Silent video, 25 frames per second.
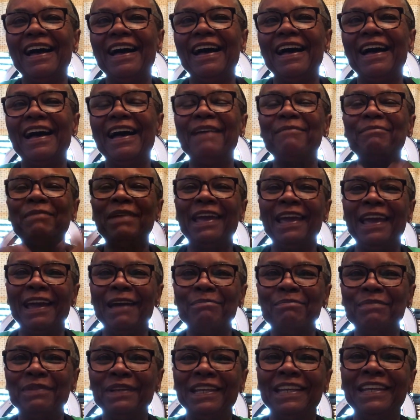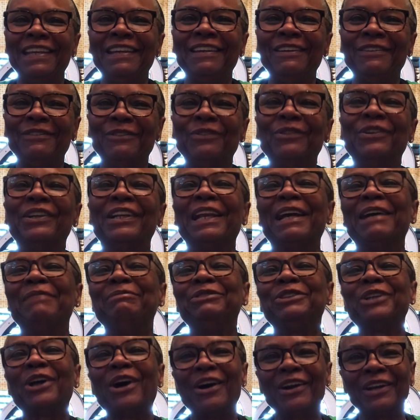I'm happy when I'm
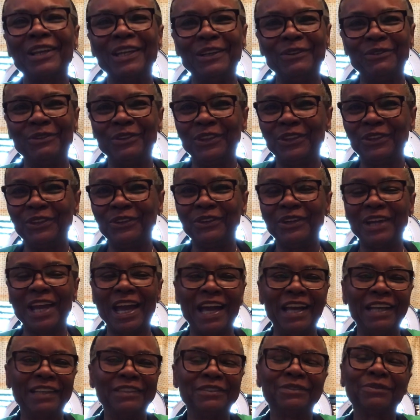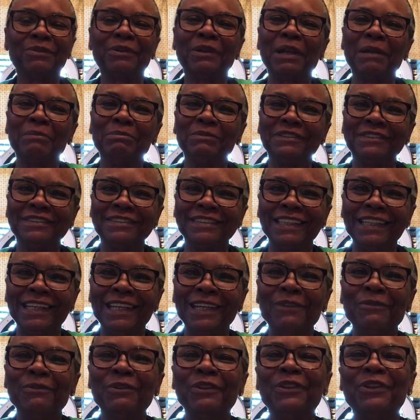talking with you guys, when I'm
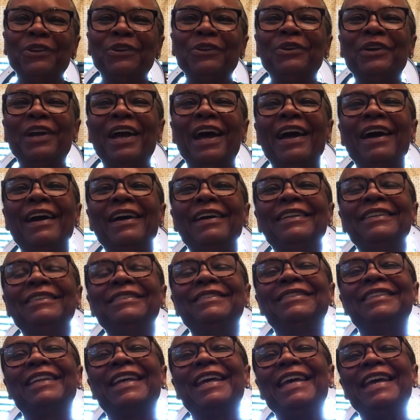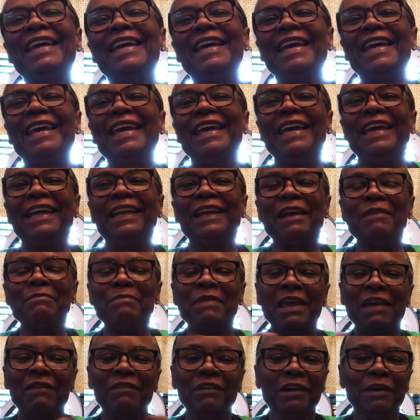sitting with you guys and I'm
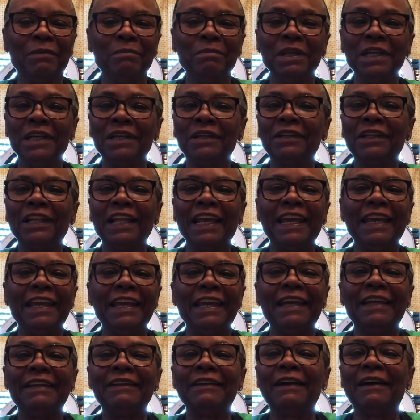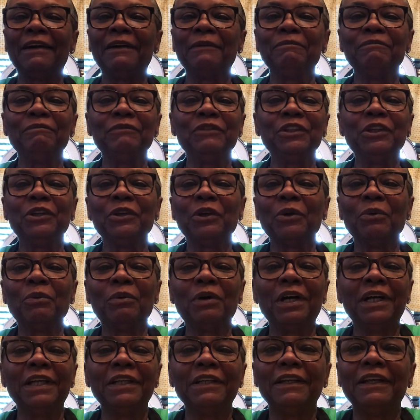having a meal. And you know
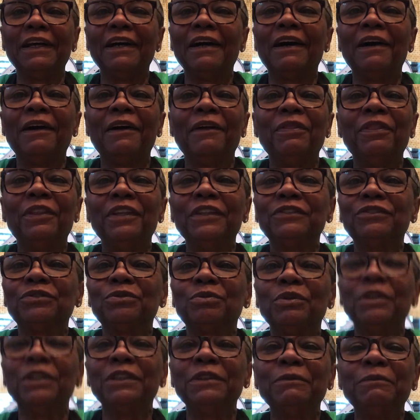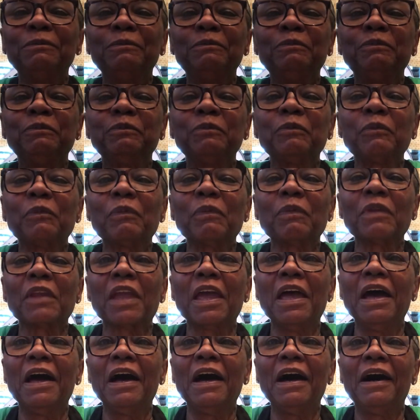what? This one,
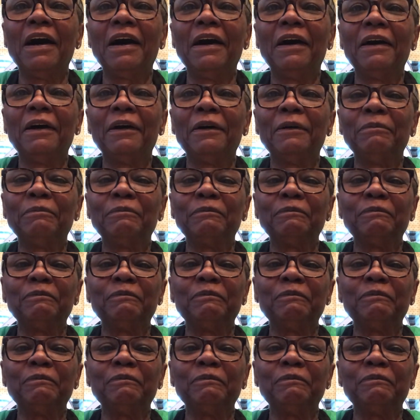um,